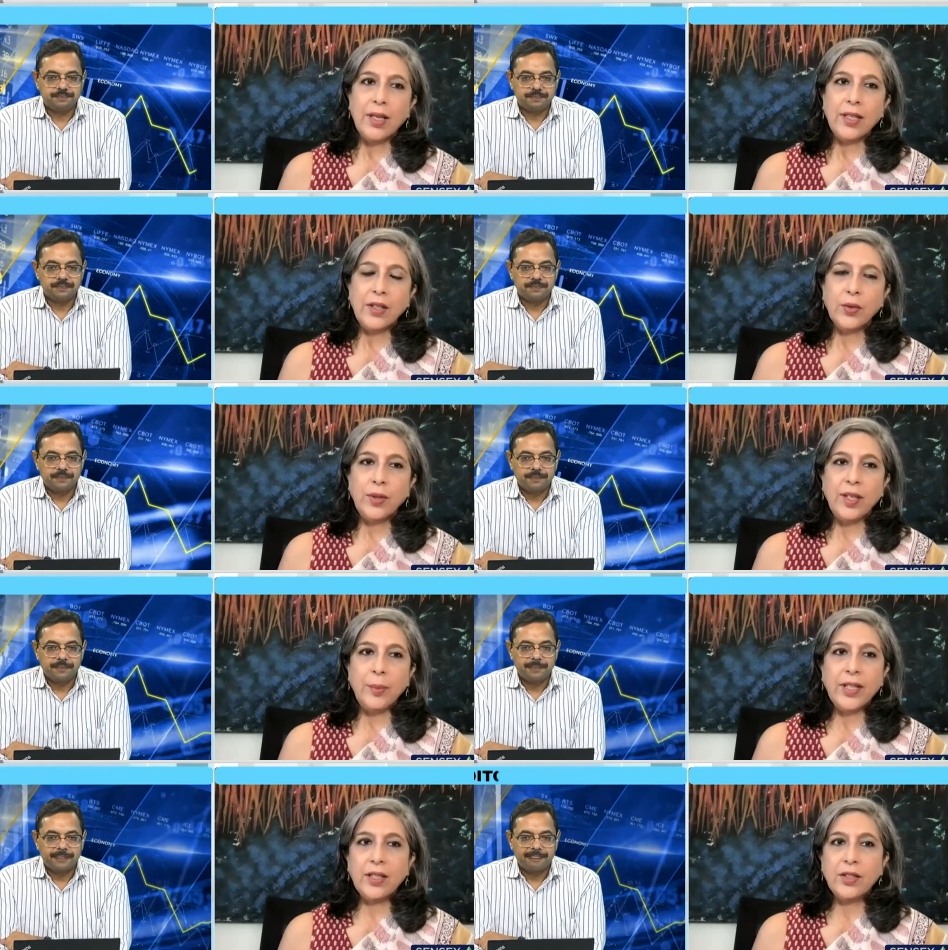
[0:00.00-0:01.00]
Speaker 1: I can only
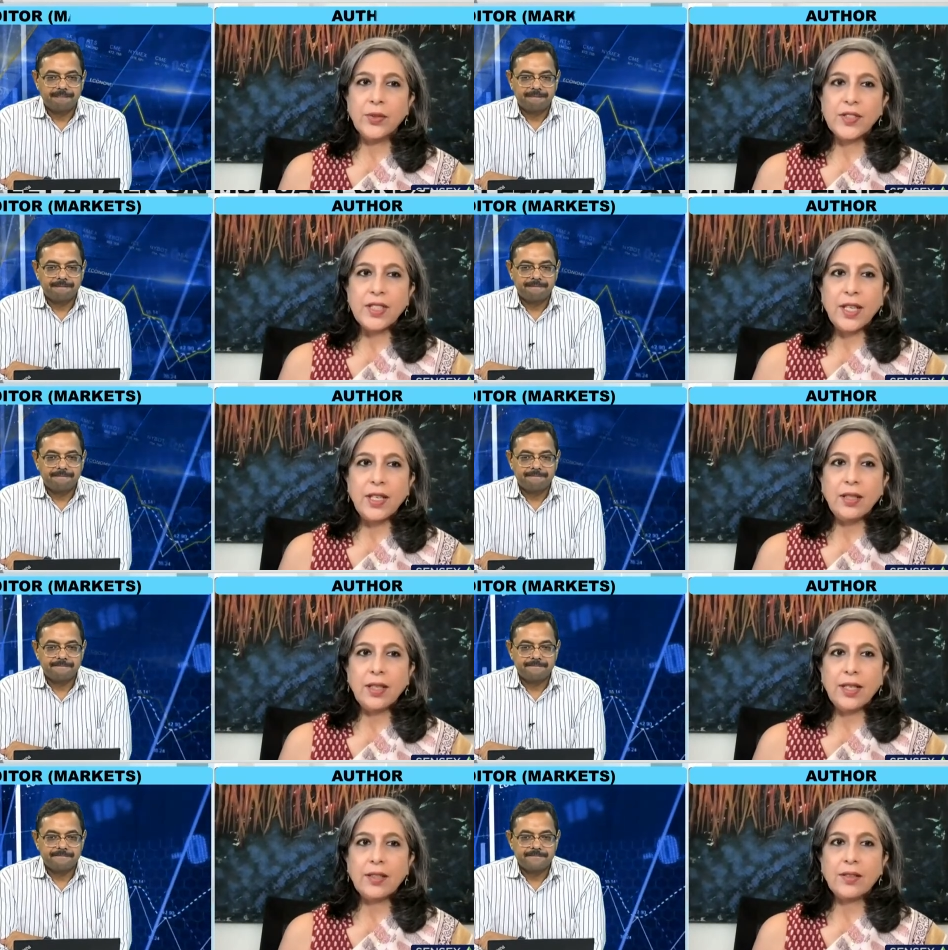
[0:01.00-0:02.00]
begin to say
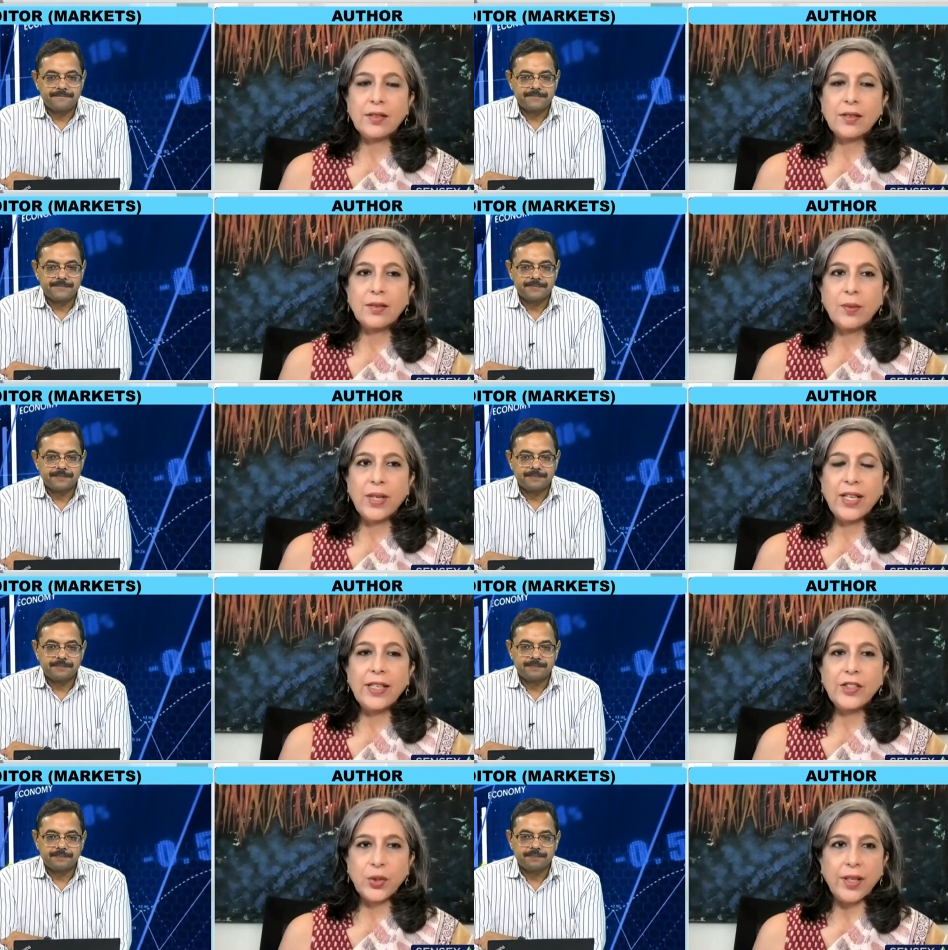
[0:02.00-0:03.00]
that when
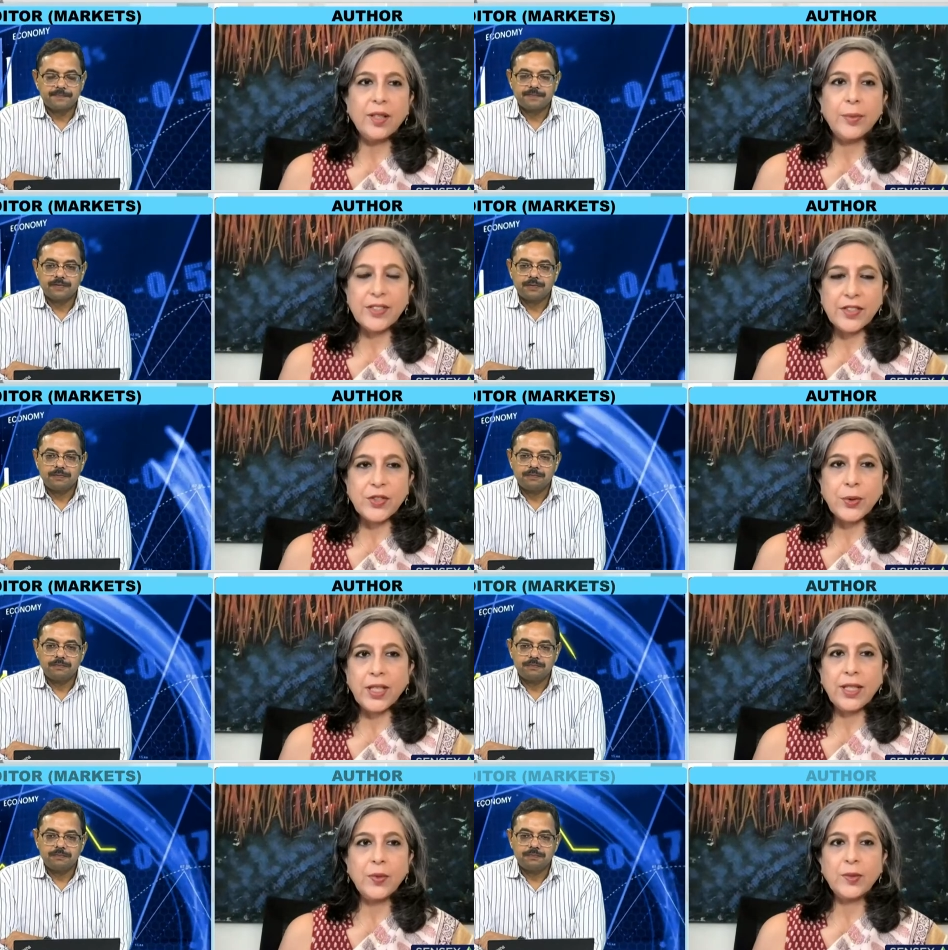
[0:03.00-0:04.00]
I joined Business Today,
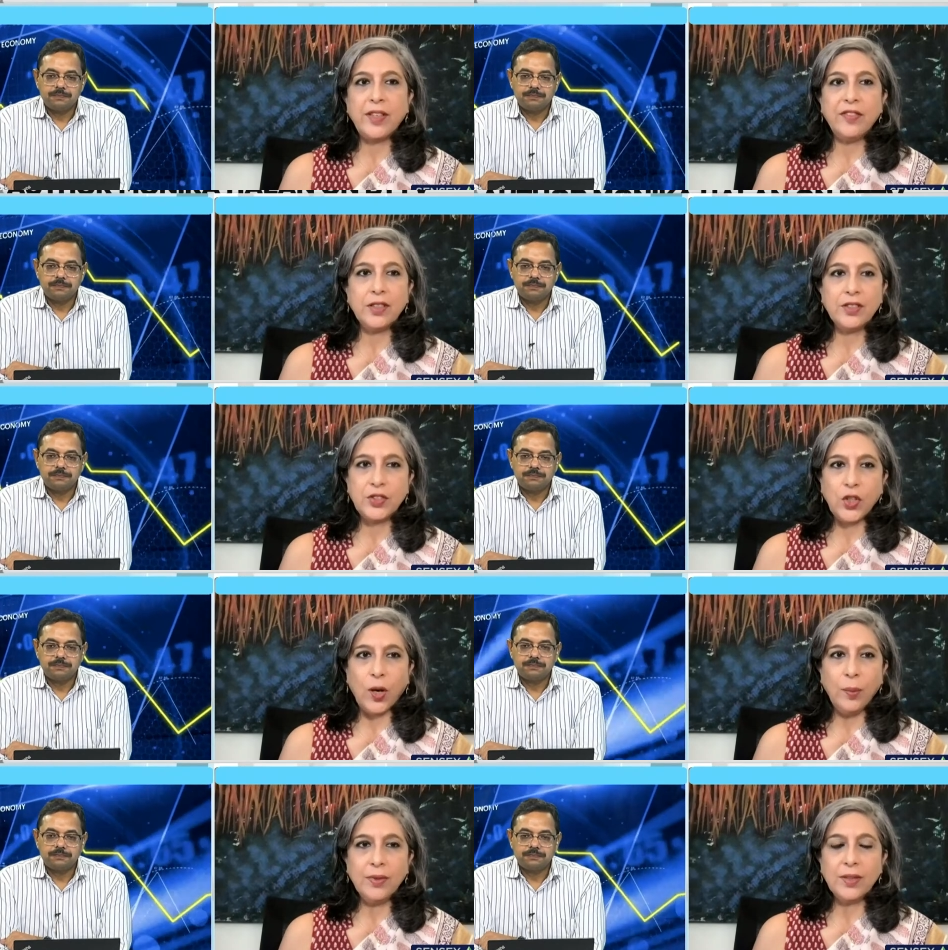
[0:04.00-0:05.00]
that was my first
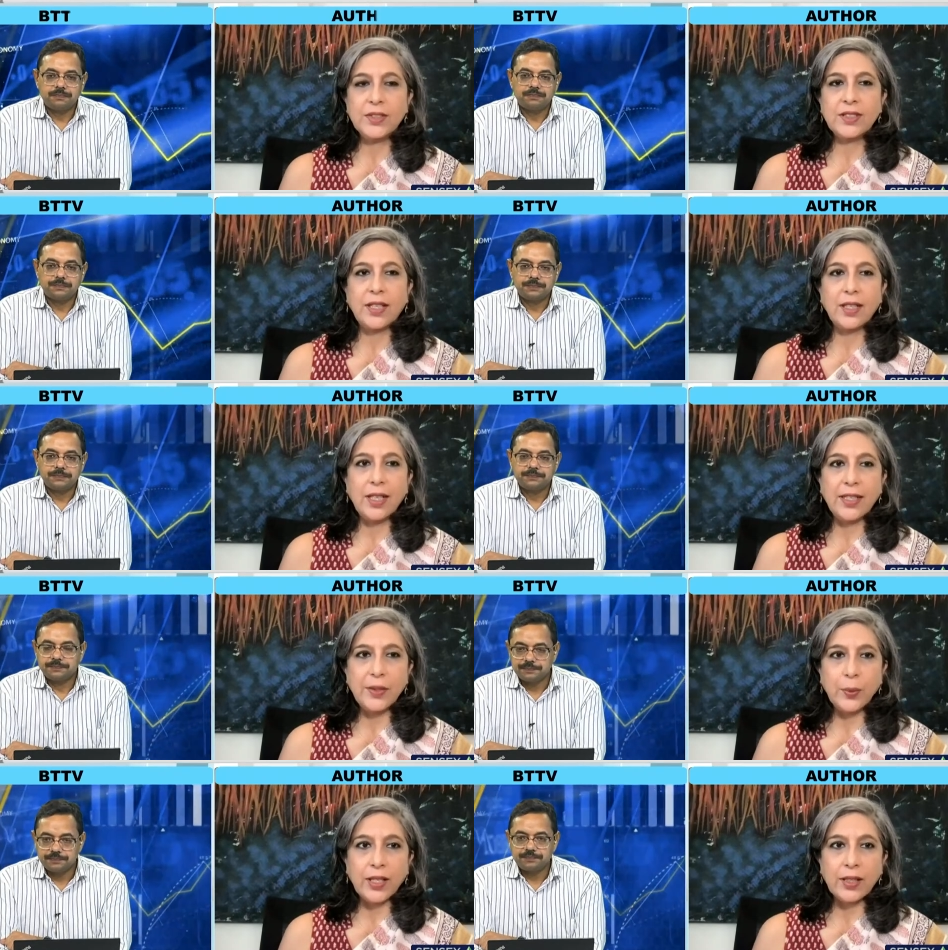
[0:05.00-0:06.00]
job. It was nineteen
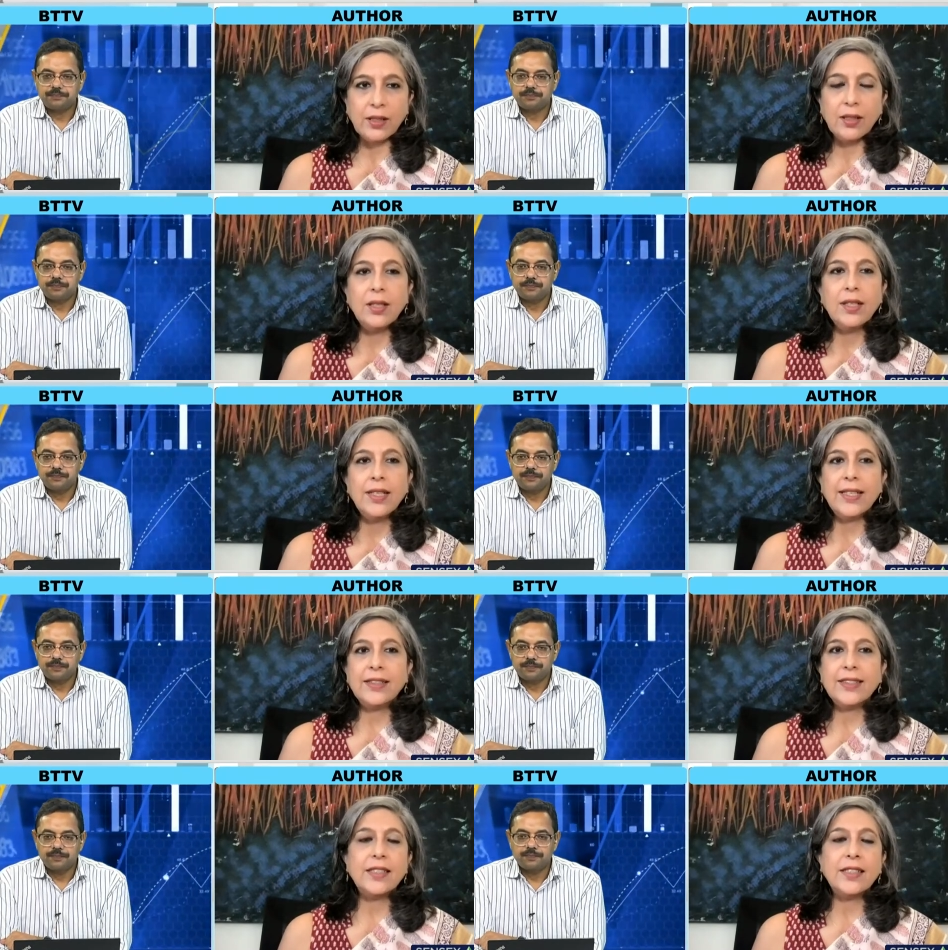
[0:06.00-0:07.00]
ninety-one,
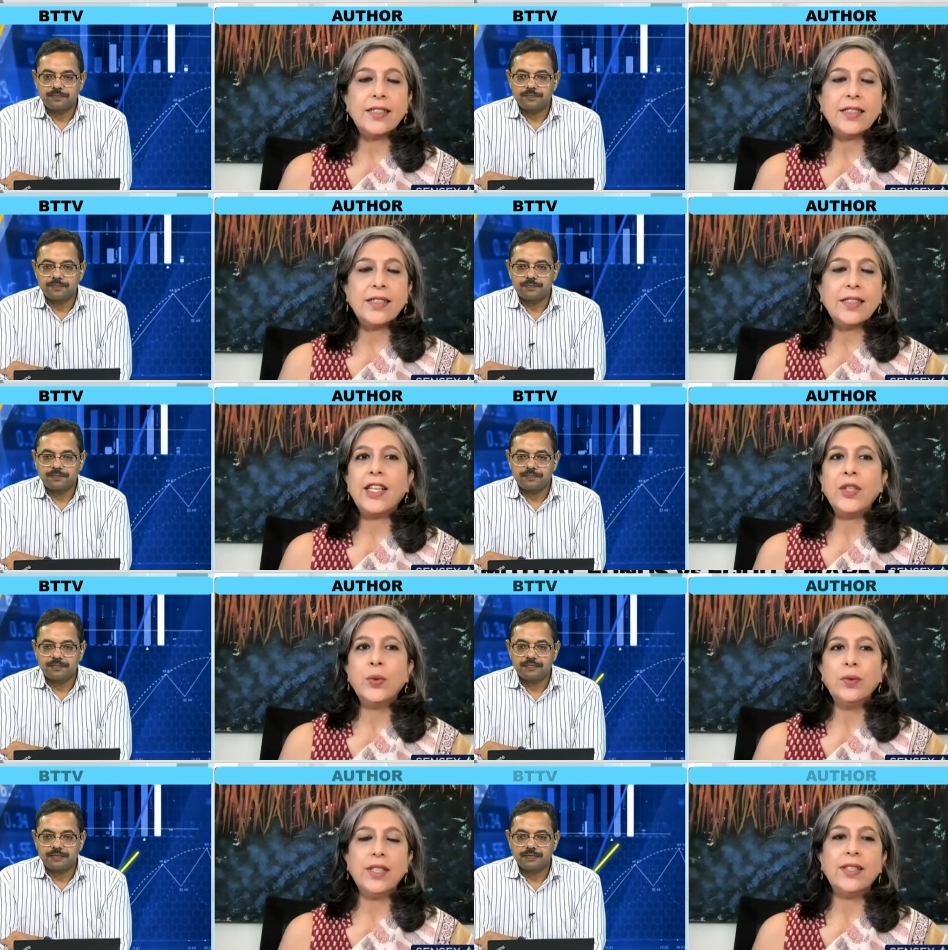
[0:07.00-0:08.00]
and the Sensex
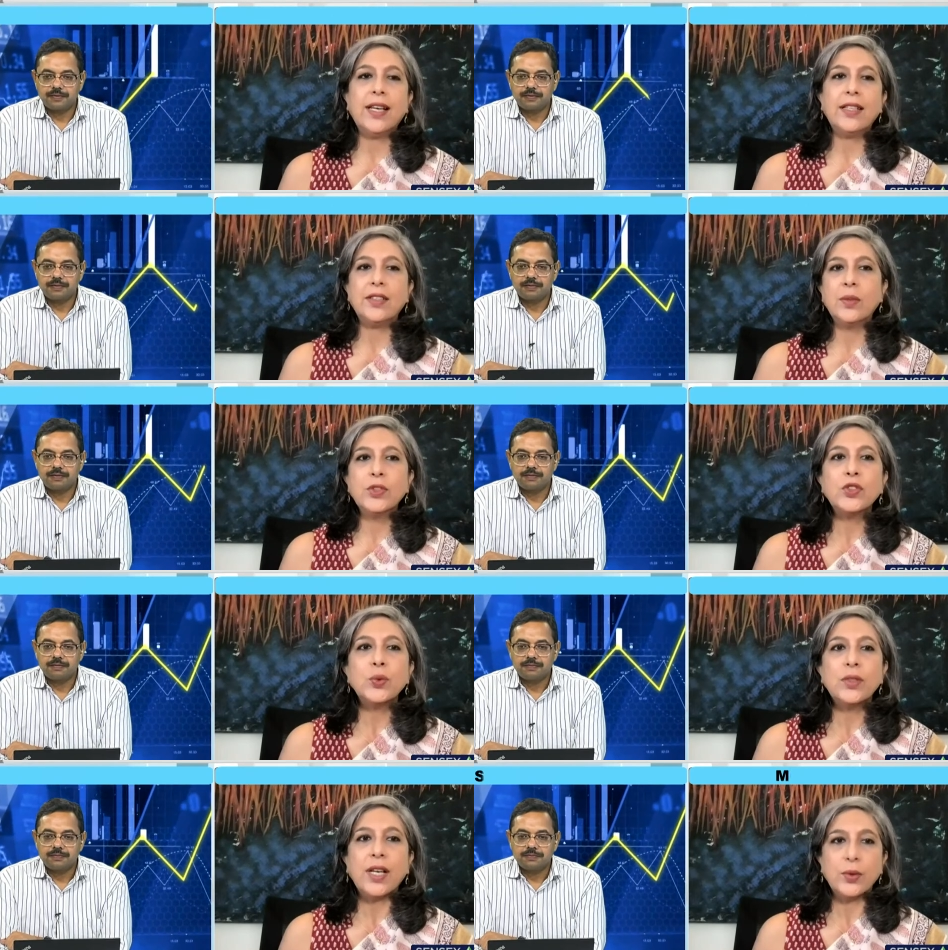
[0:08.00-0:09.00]
value in that year was
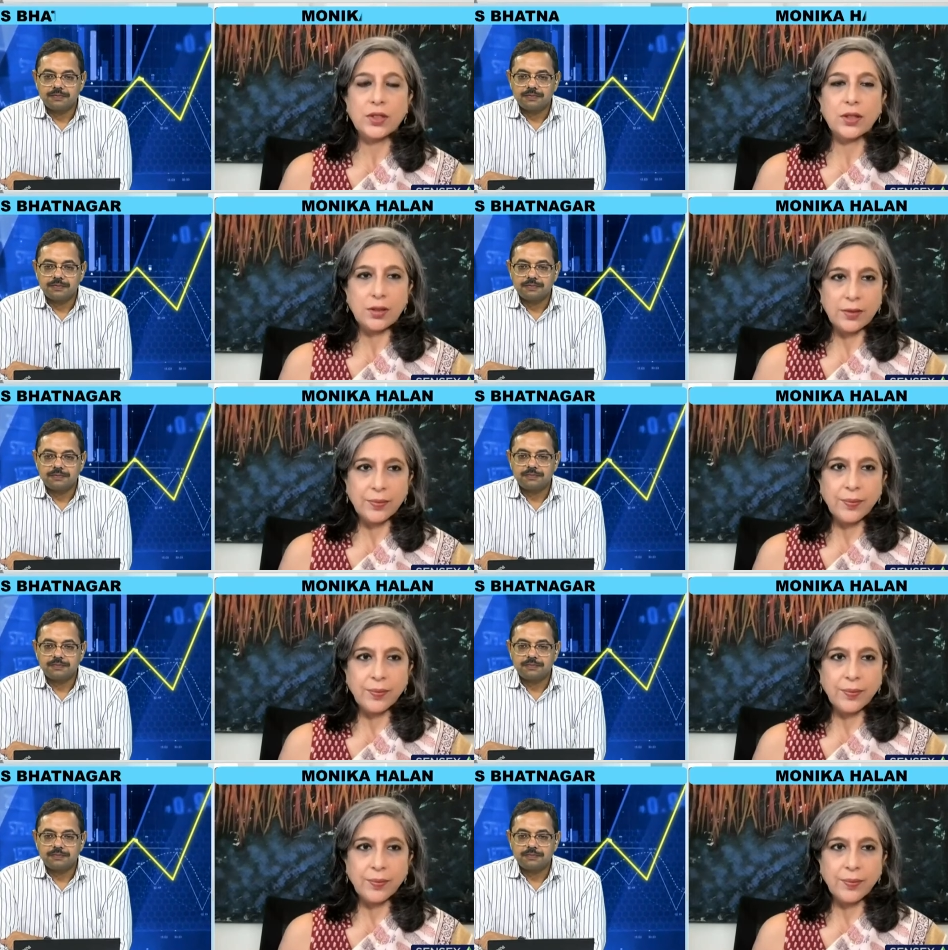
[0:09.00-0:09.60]
two thousand.